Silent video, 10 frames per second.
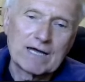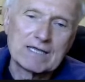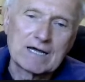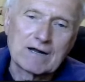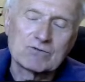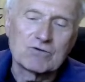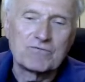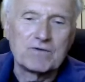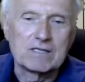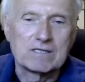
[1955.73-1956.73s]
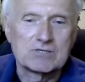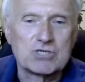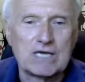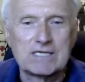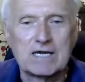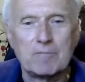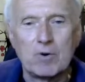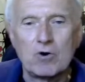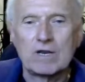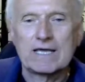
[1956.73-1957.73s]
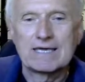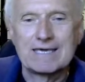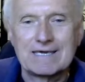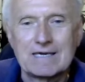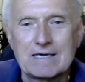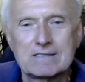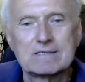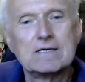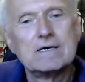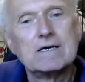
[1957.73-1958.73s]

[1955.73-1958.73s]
running around the field, chasing a ball and kicking it?